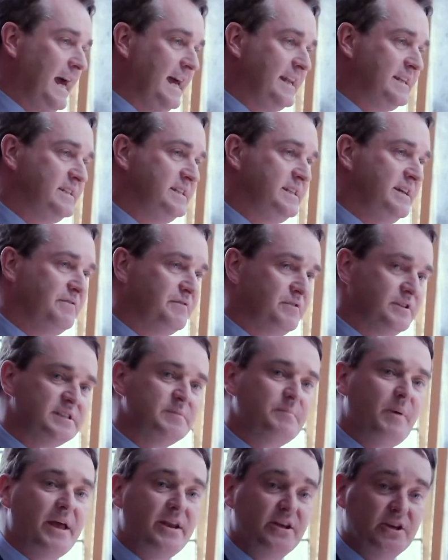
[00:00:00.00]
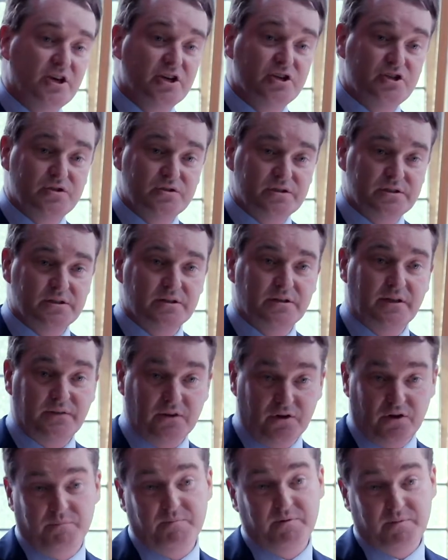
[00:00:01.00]
at different spending issues that
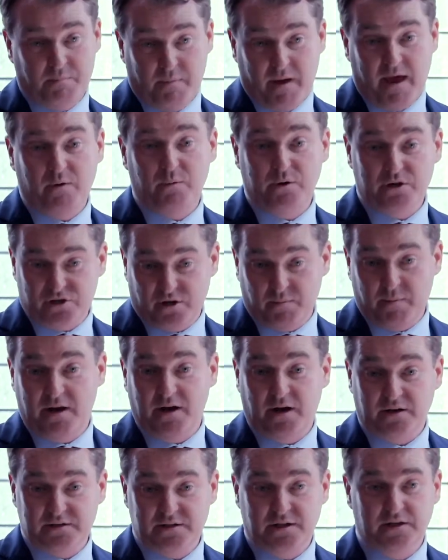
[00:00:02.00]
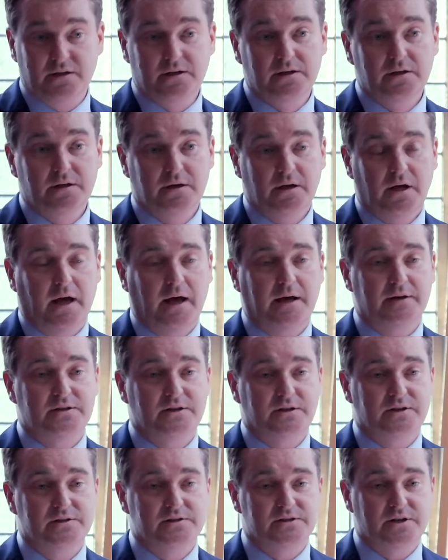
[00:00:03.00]
the government may wish or may not
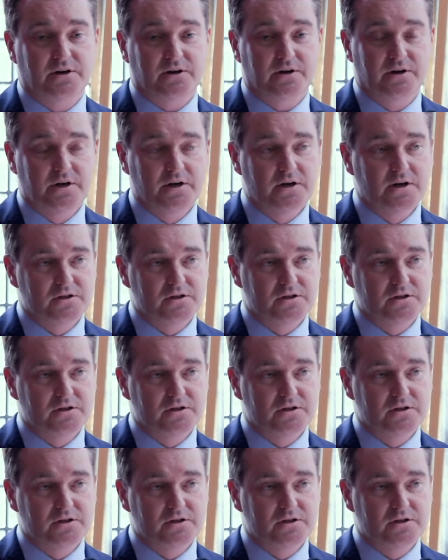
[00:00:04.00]
to consider.